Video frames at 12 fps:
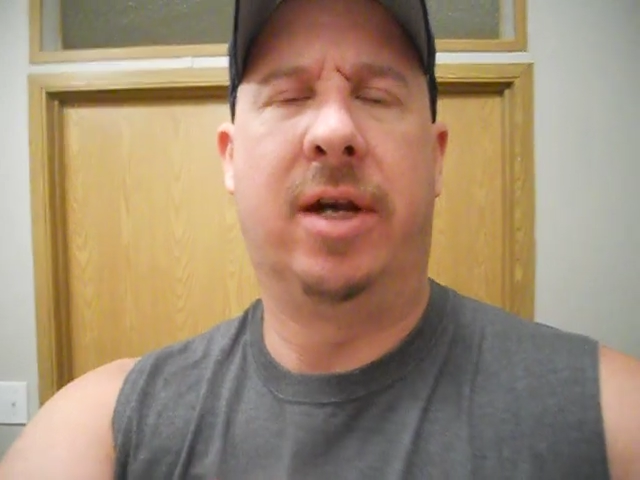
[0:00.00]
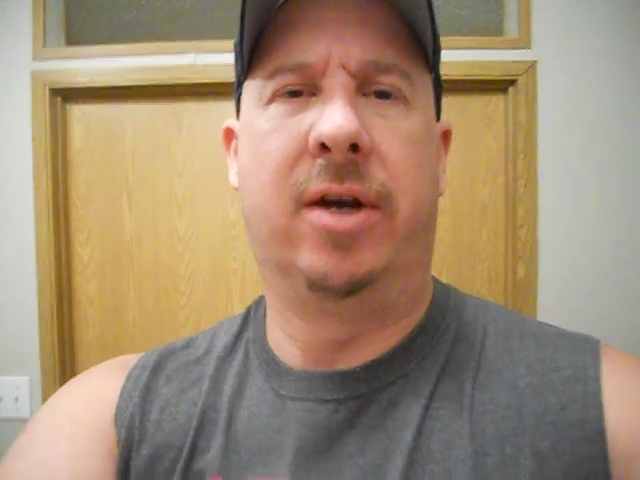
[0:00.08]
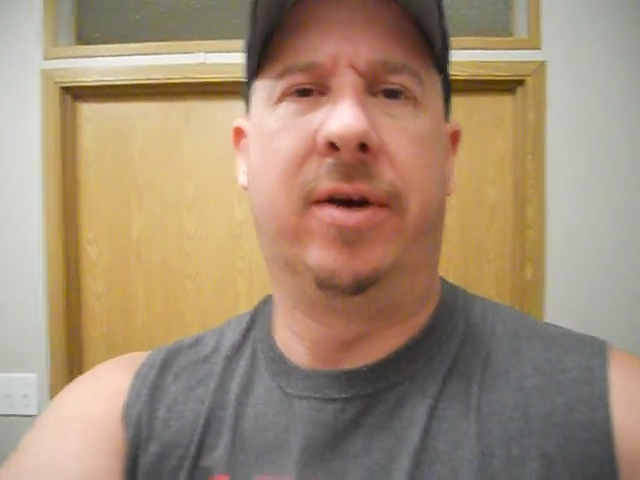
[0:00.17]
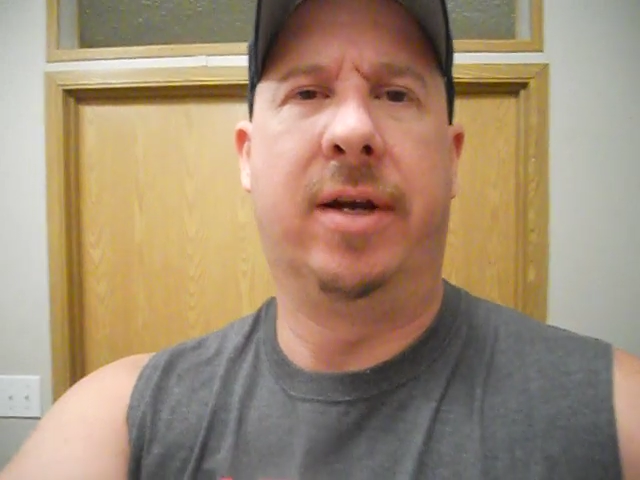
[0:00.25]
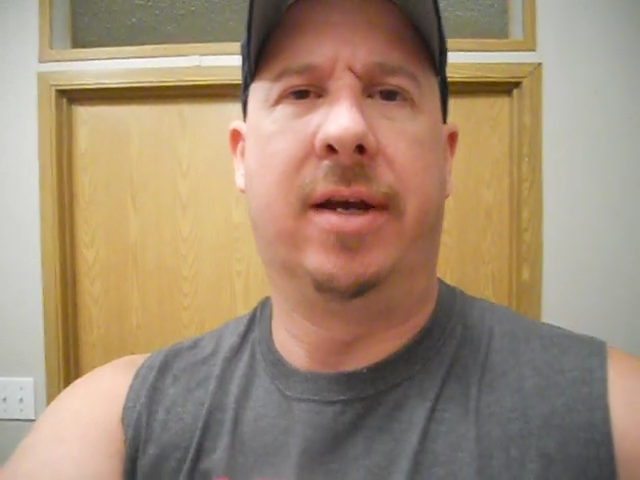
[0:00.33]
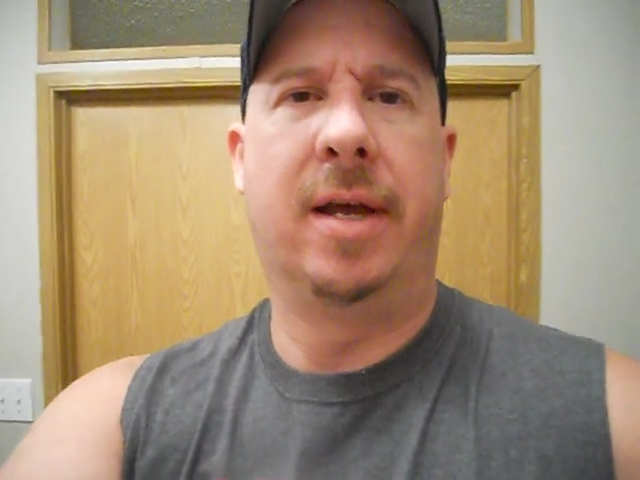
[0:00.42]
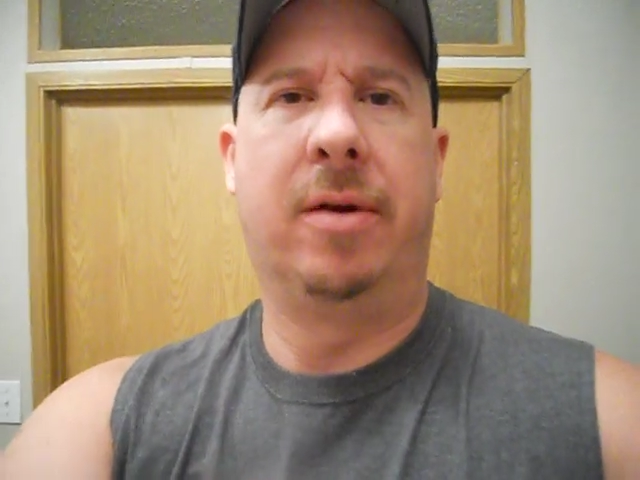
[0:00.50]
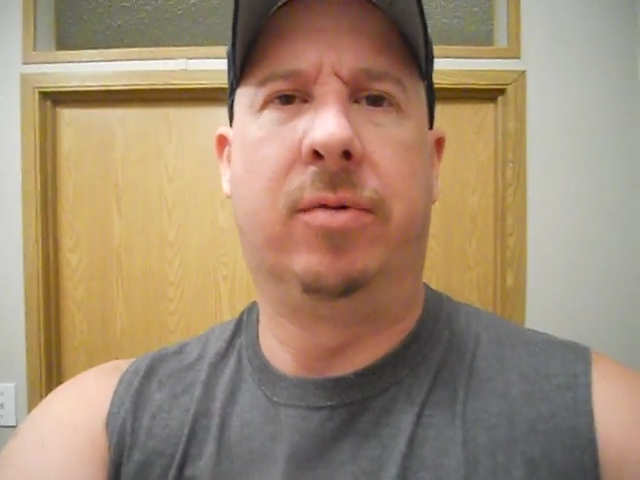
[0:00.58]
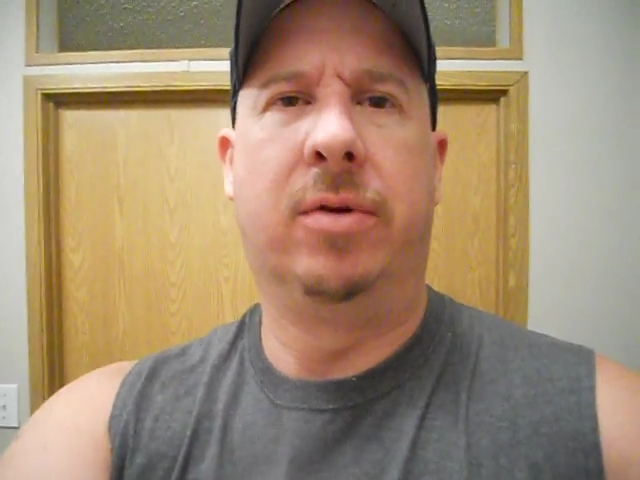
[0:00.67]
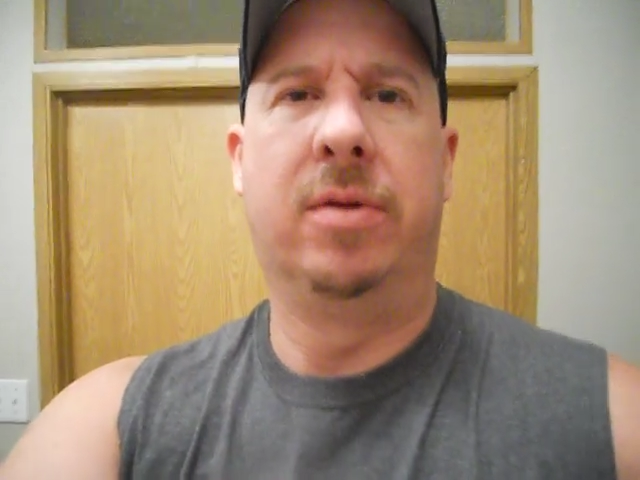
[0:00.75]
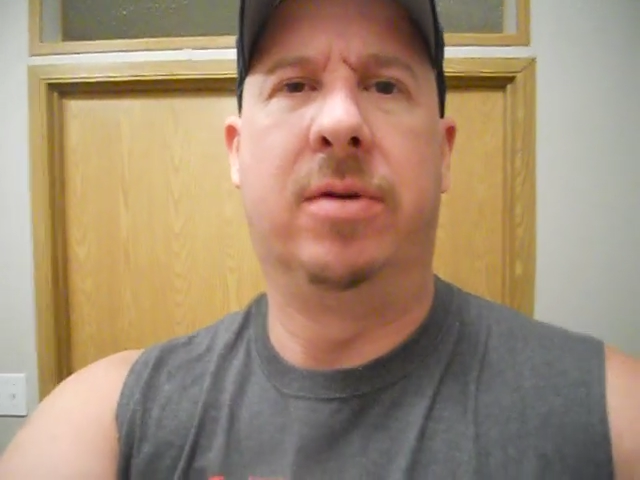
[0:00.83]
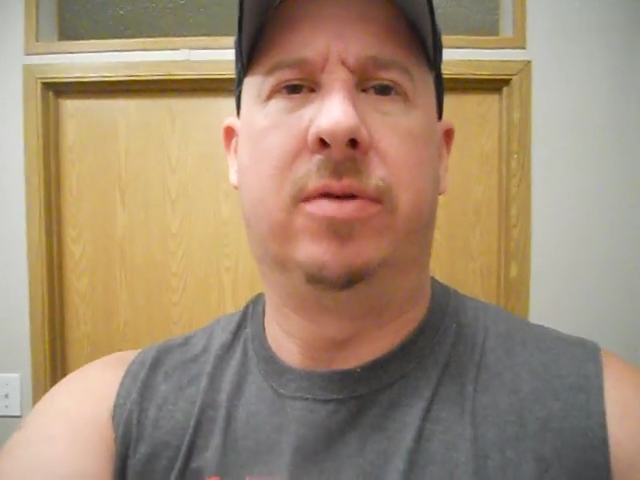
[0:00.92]
area. I don't
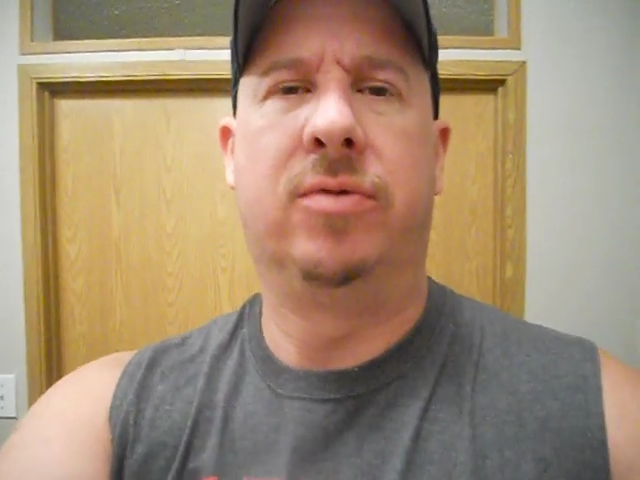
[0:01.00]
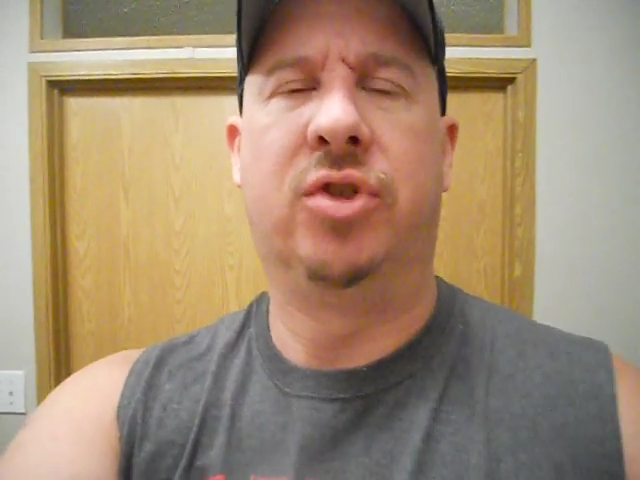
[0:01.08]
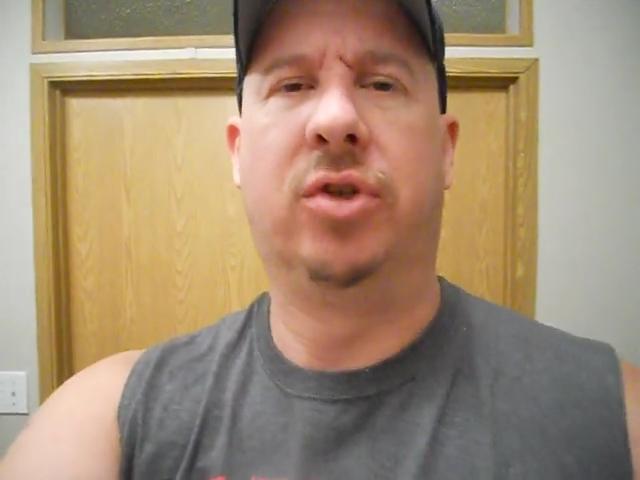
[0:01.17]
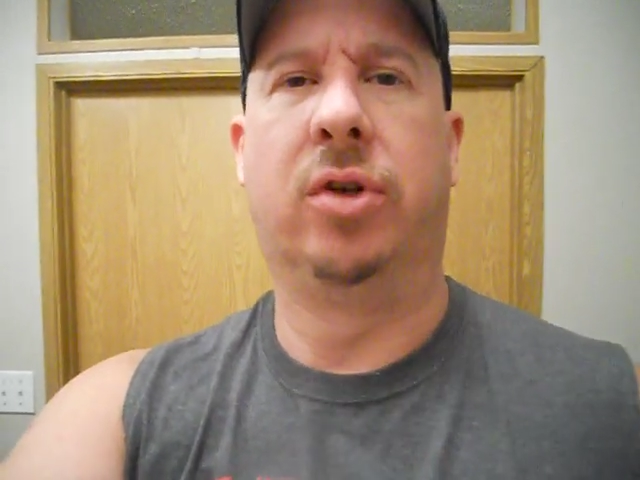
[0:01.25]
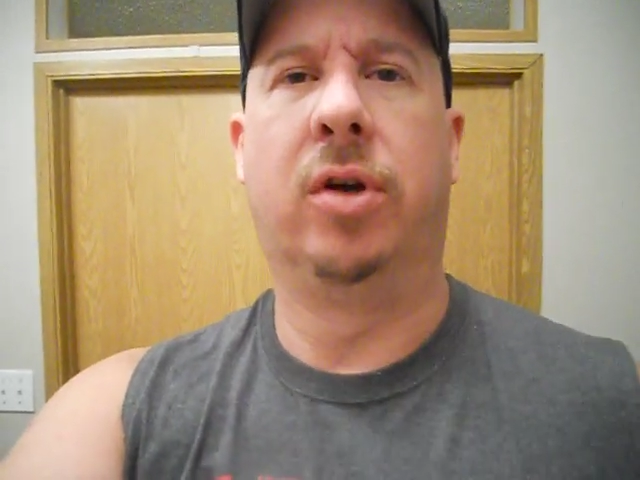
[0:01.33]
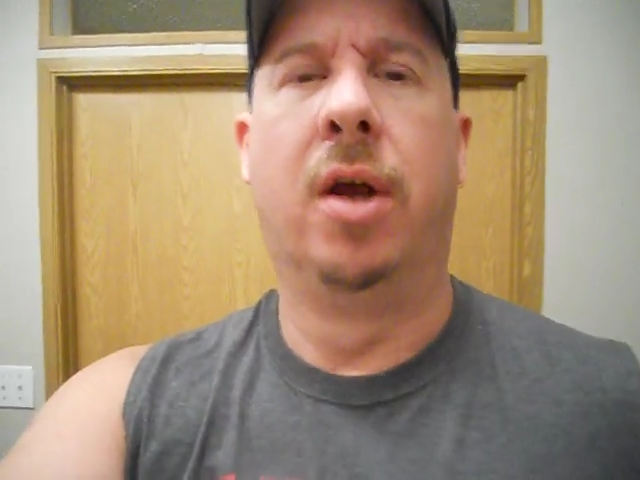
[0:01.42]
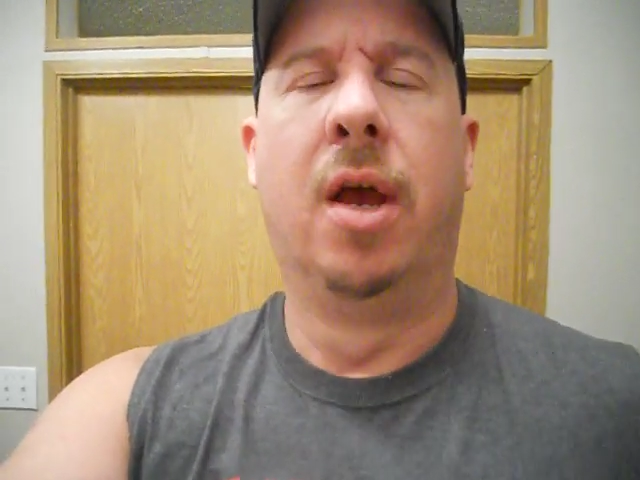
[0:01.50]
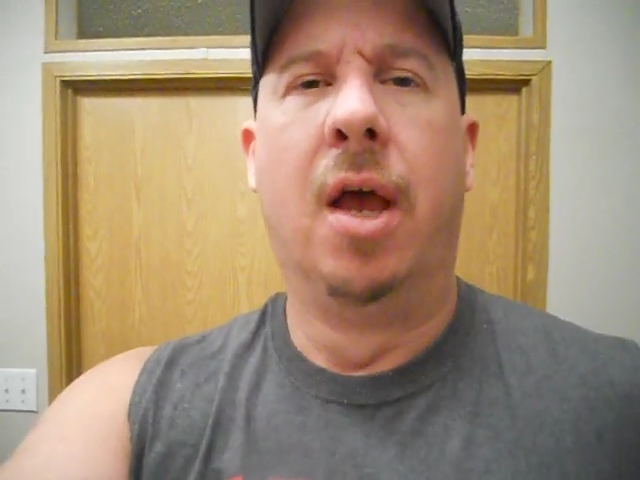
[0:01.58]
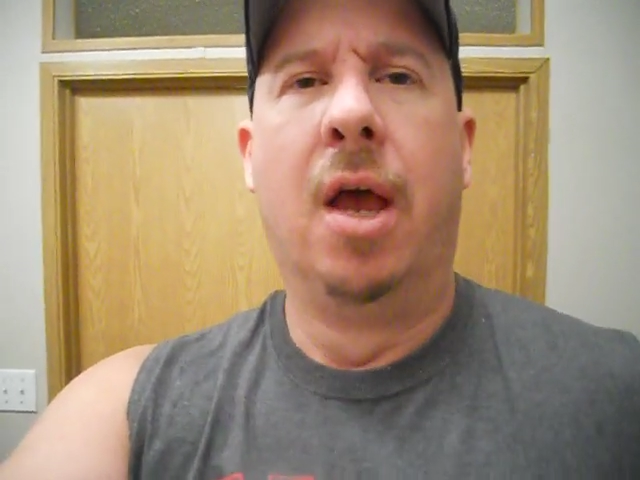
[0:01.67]
really sure.